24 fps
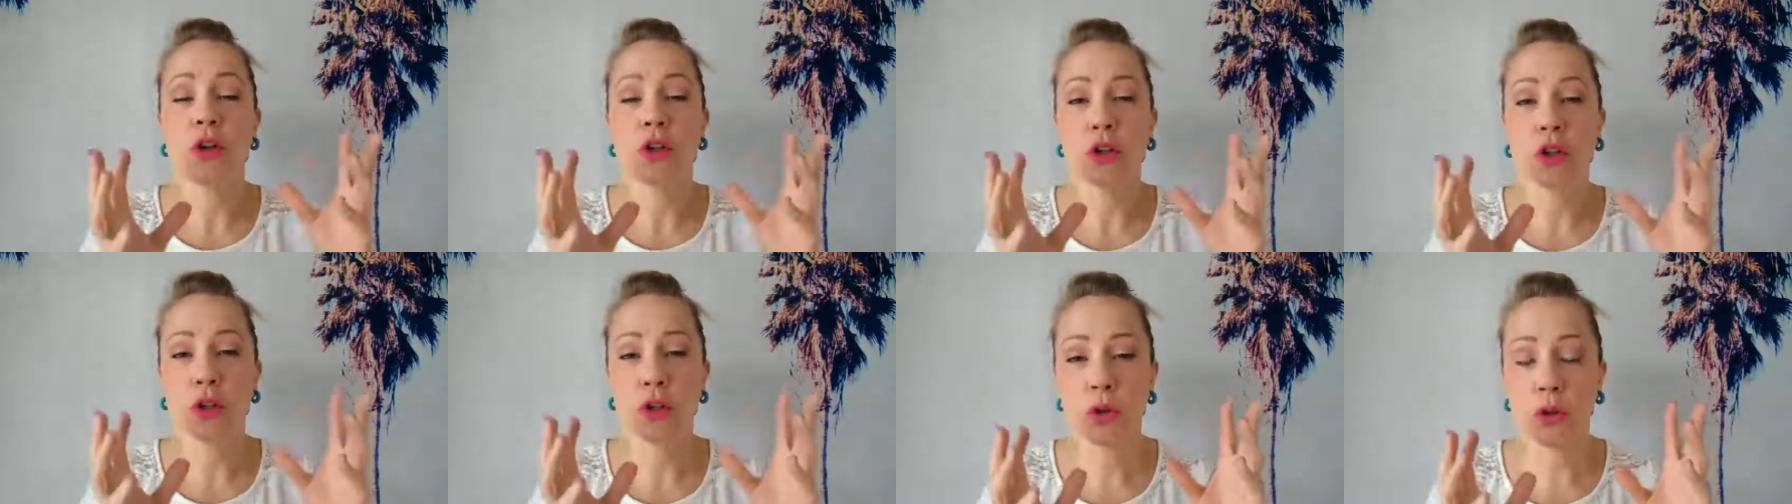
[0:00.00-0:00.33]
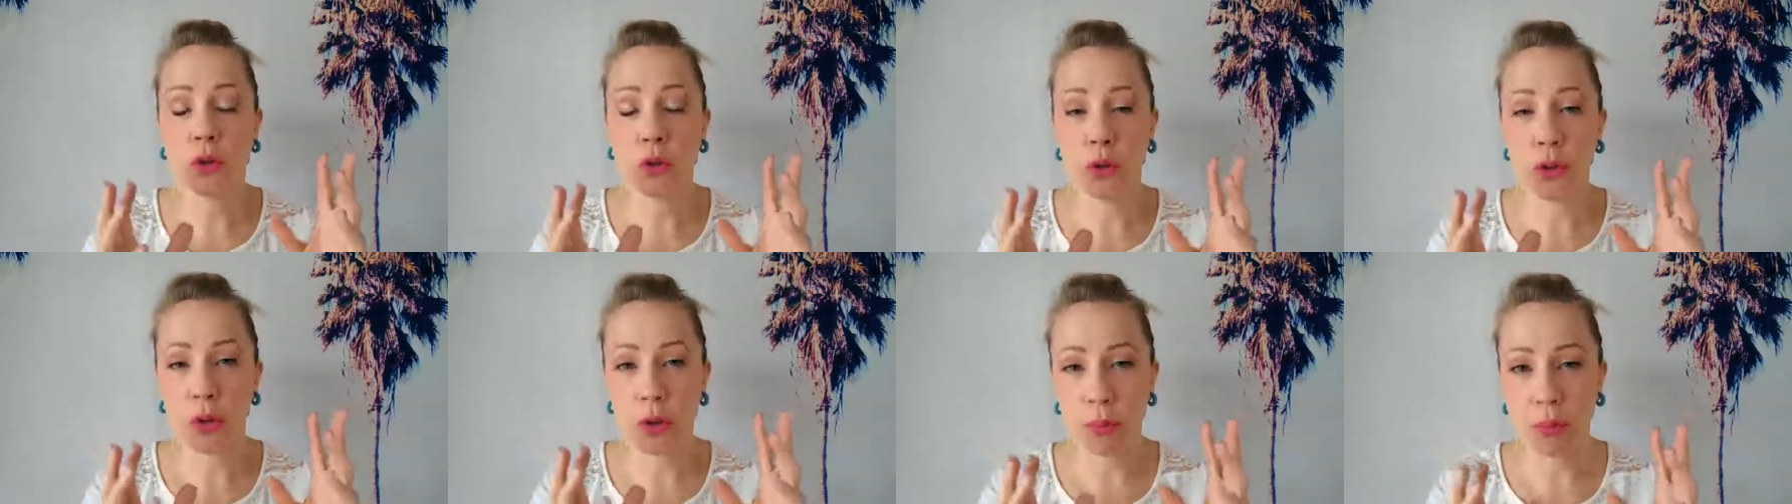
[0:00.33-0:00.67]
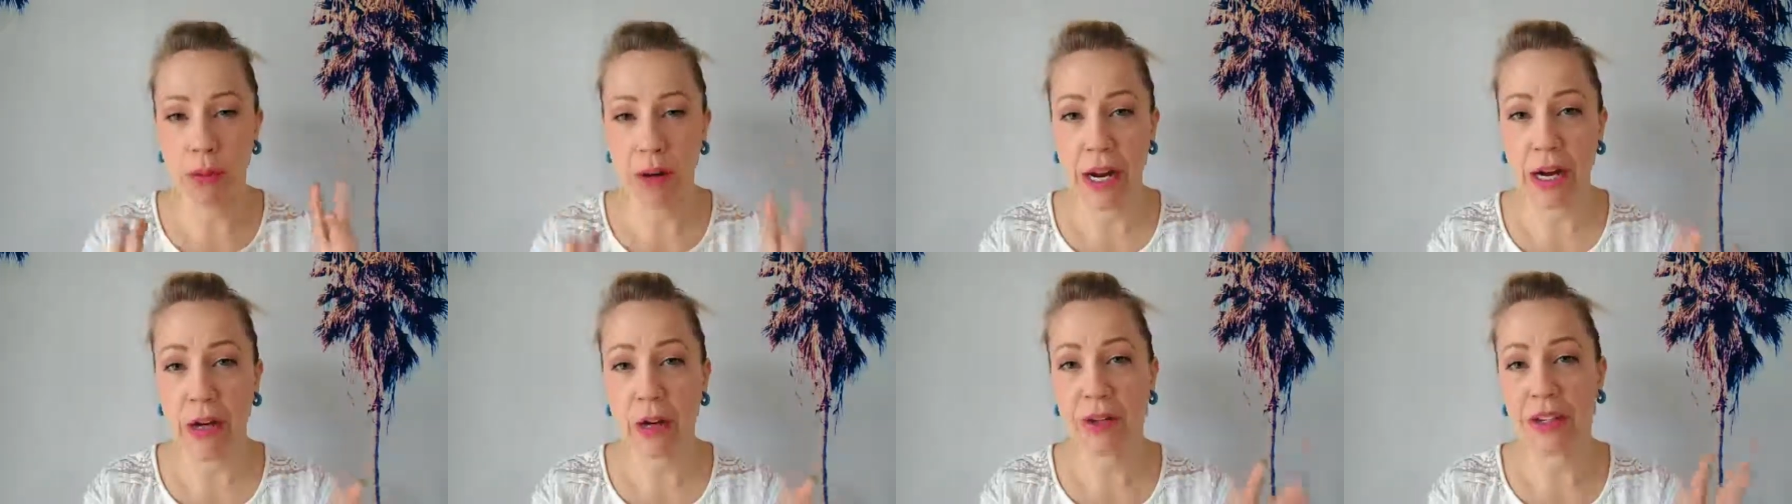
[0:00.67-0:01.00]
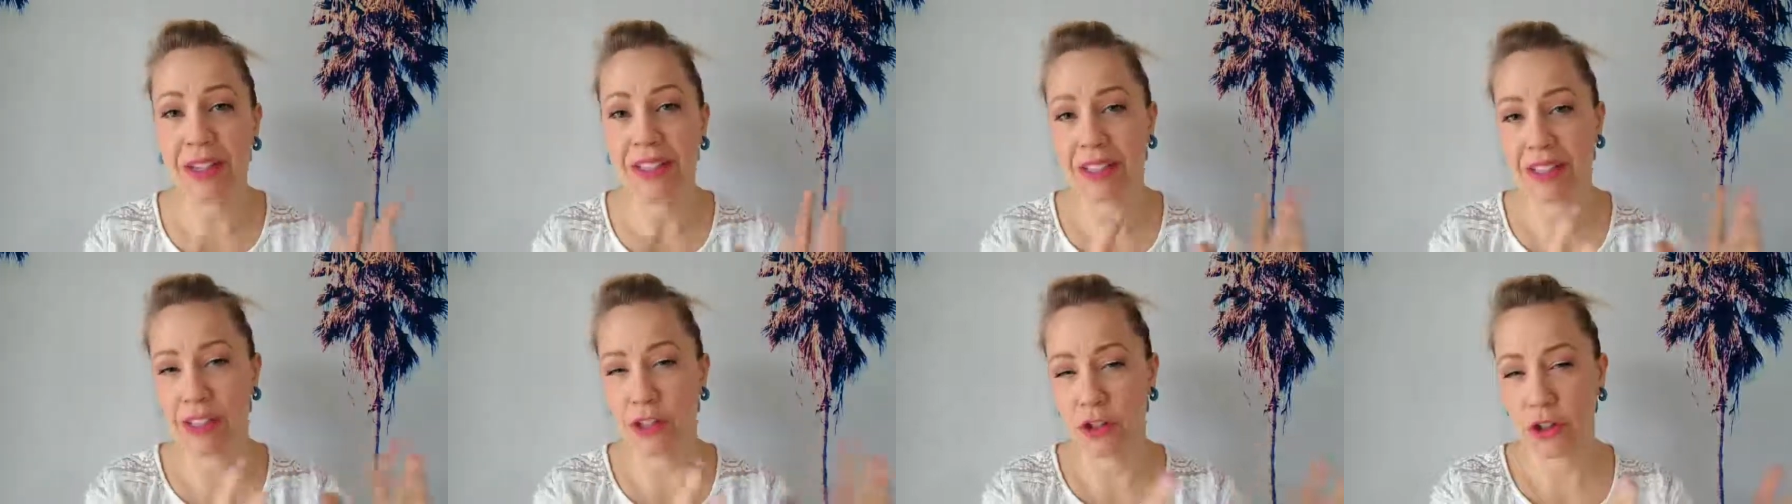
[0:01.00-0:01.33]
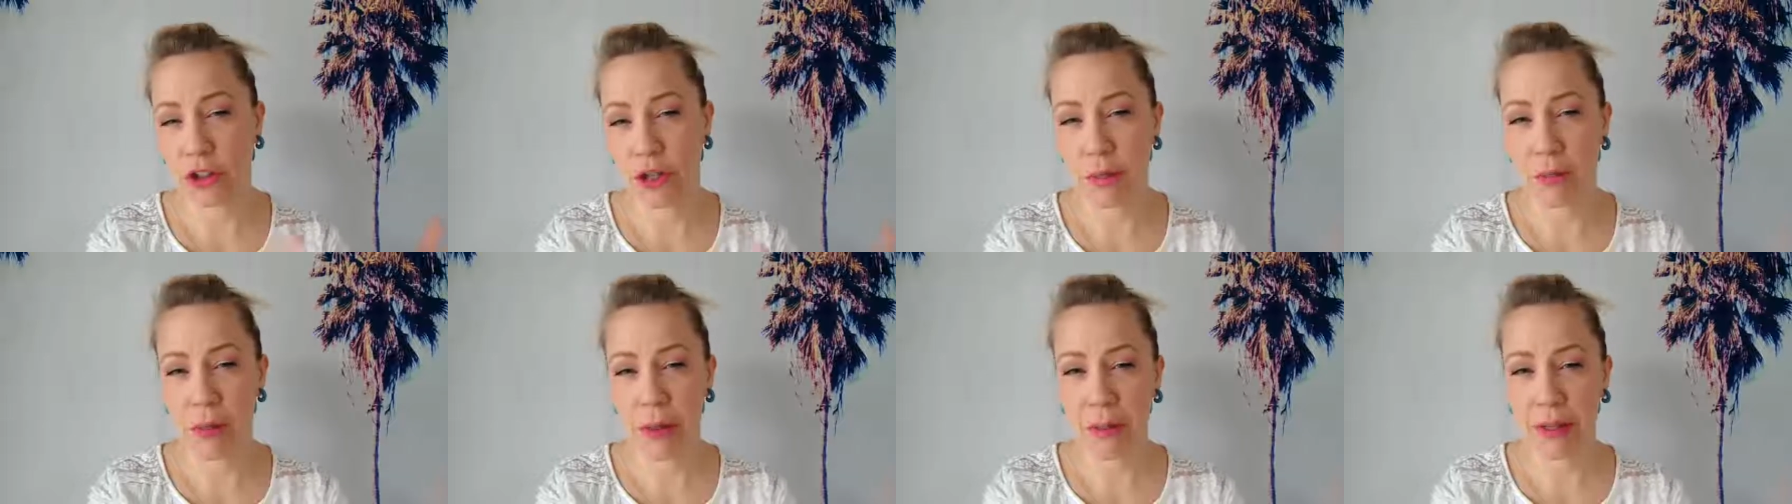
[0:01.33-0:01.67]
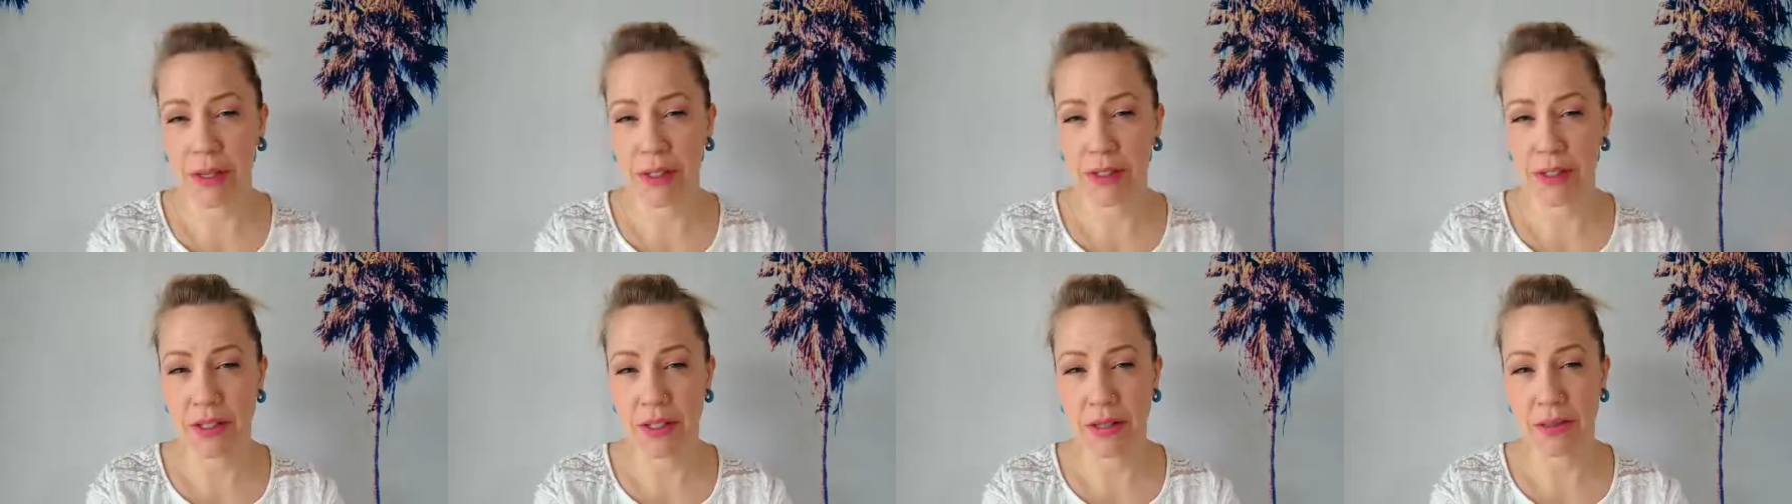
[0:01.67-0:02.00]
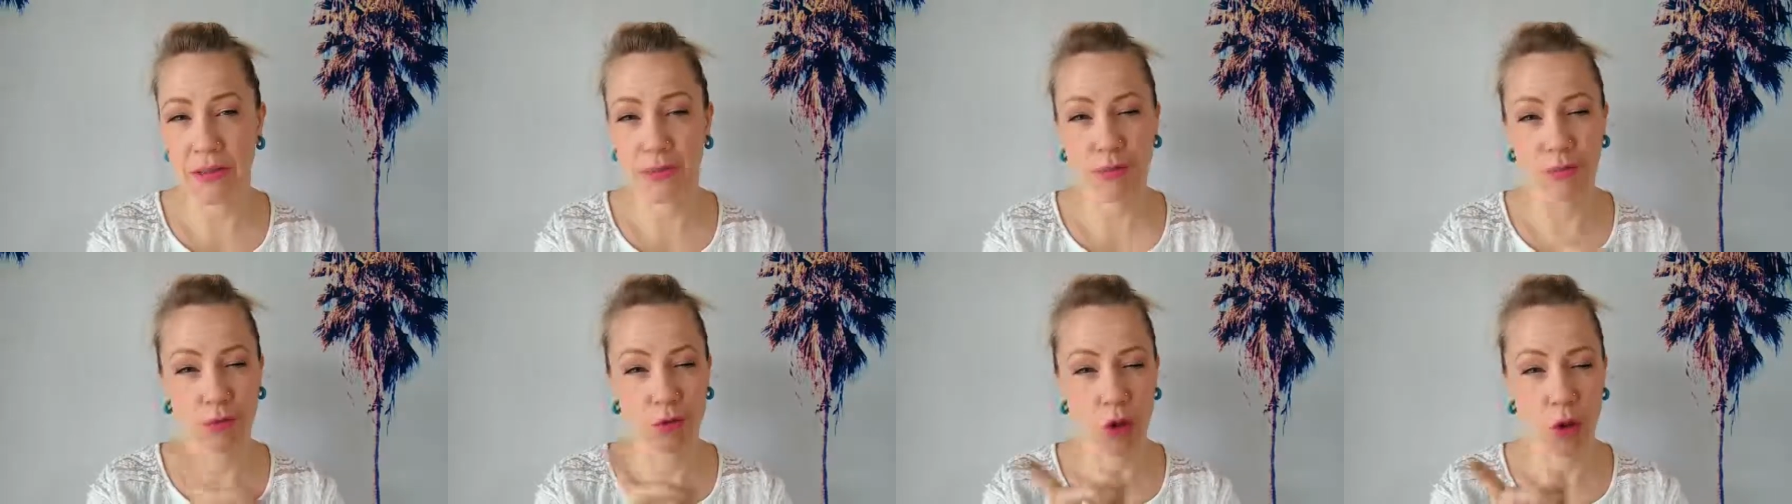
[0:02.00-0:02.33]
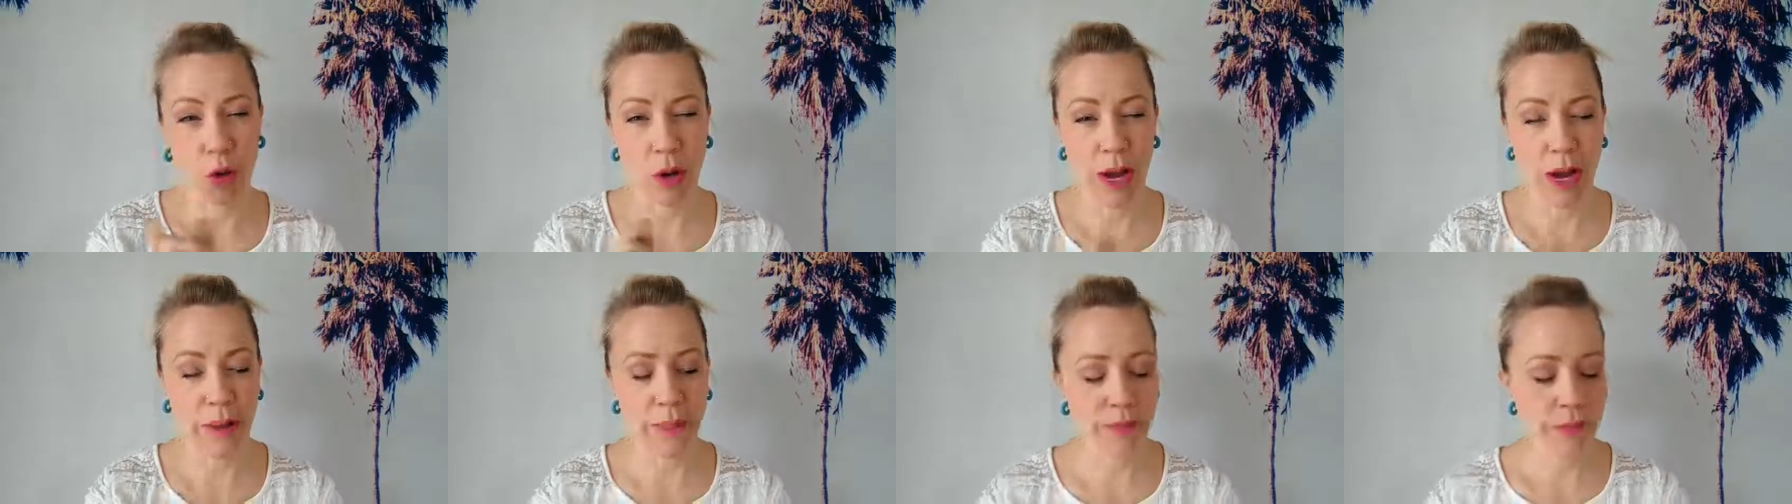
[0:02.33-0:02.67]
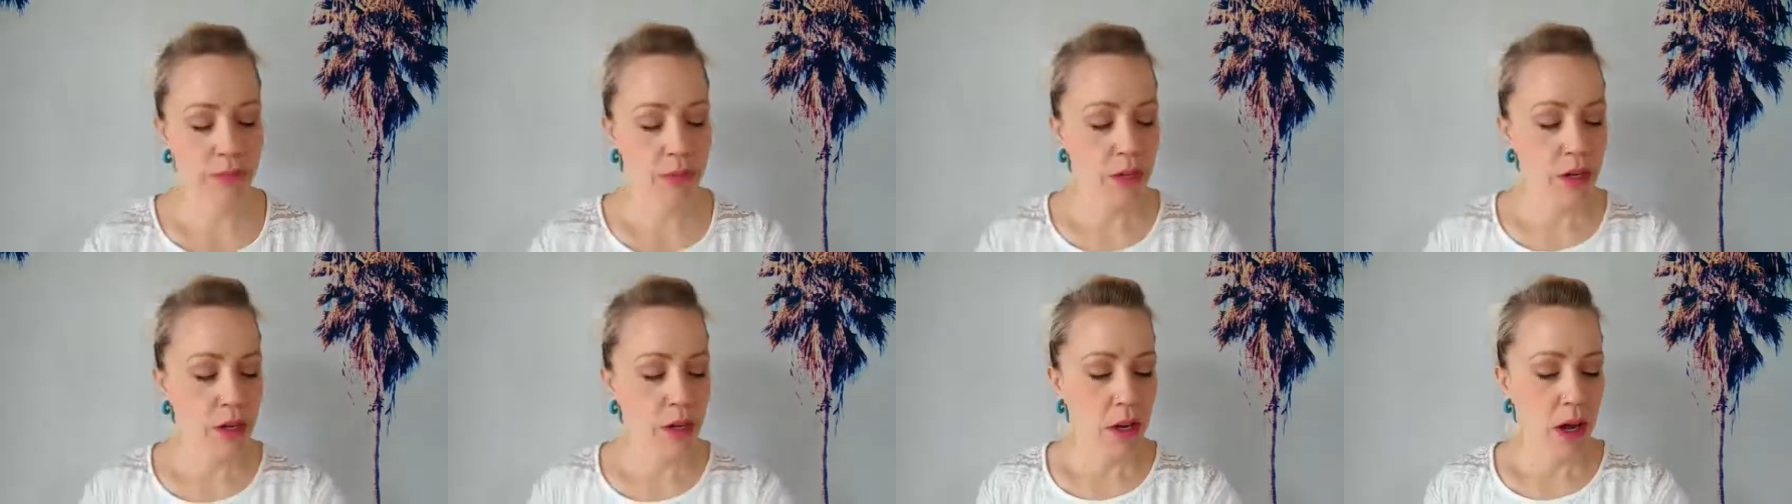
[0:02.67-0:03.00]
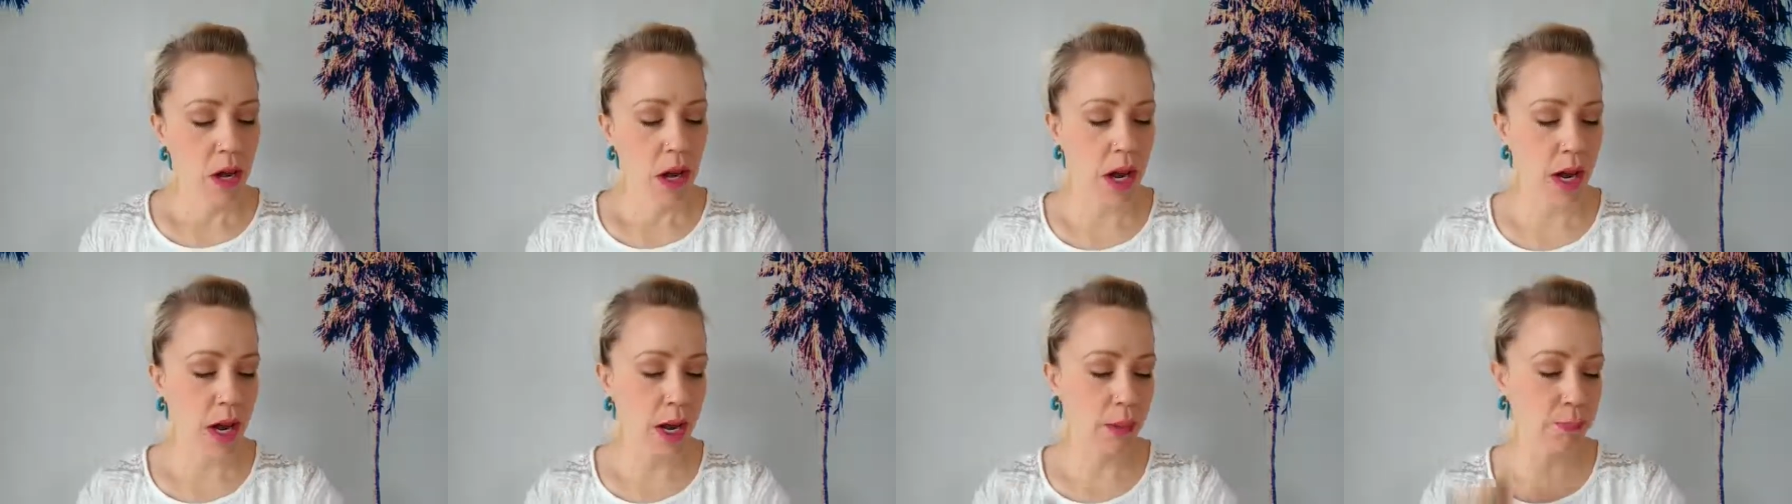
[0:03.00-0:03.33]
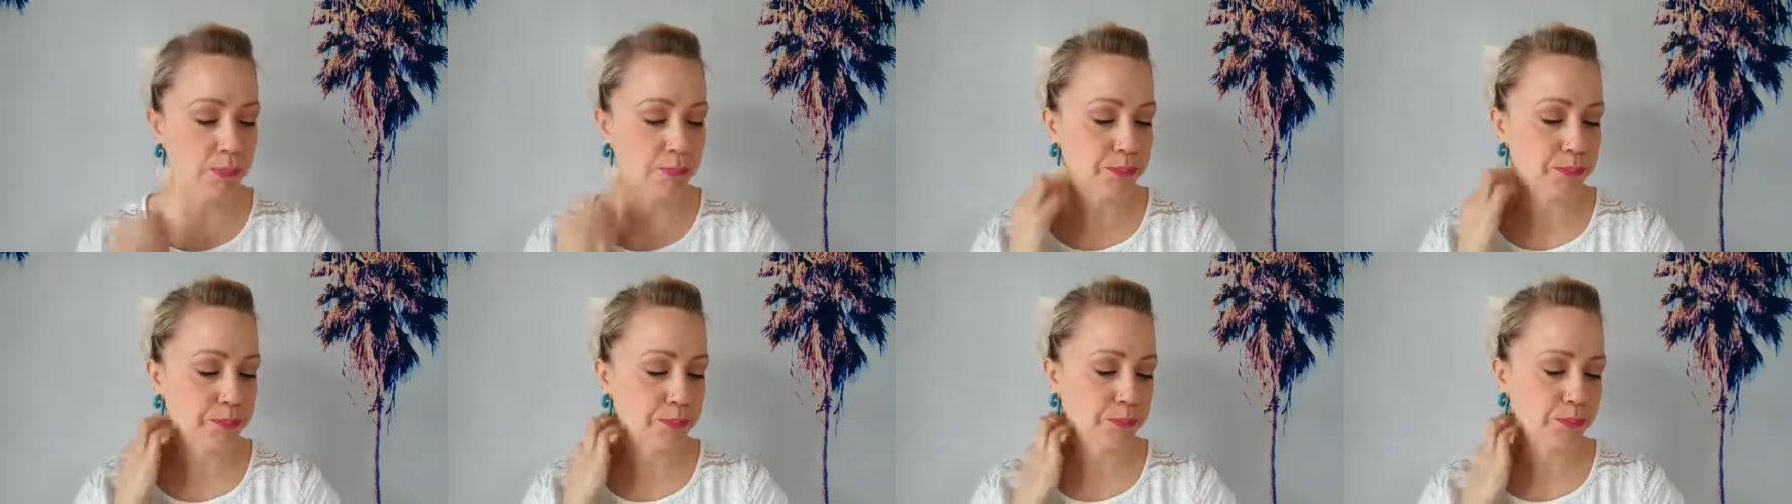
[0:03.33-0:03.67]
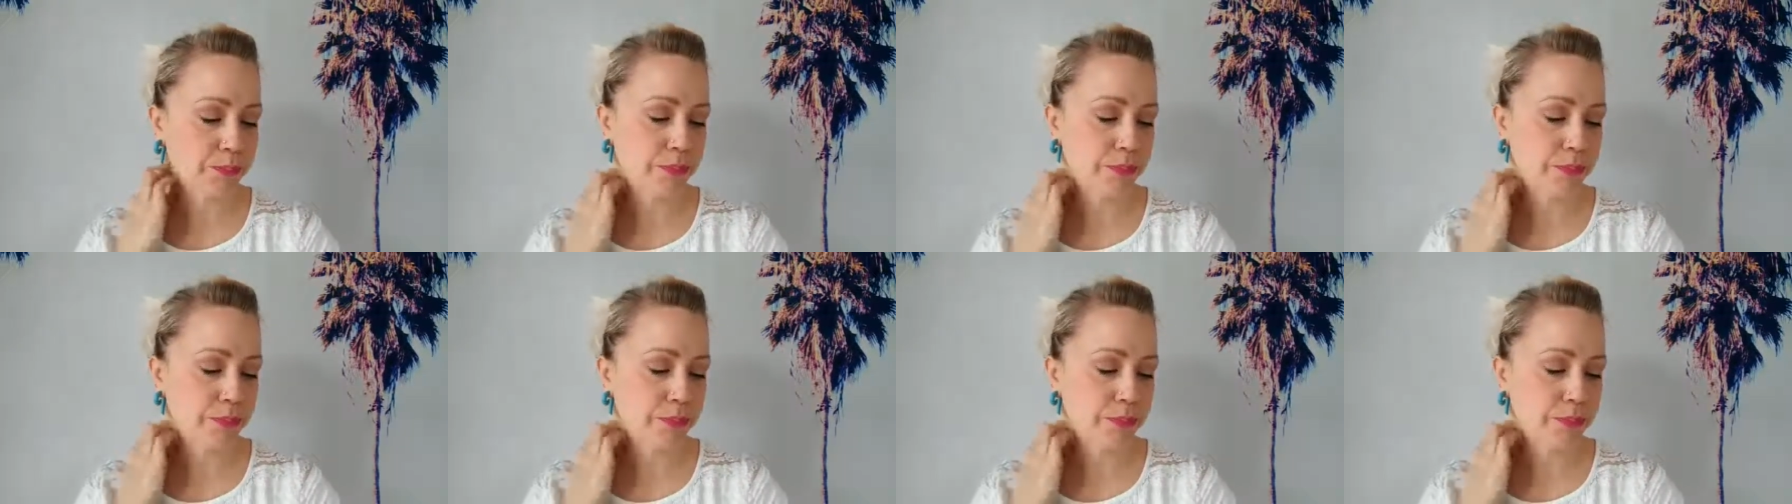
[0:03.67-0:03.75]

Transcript: your your priorities and your commitments okay um,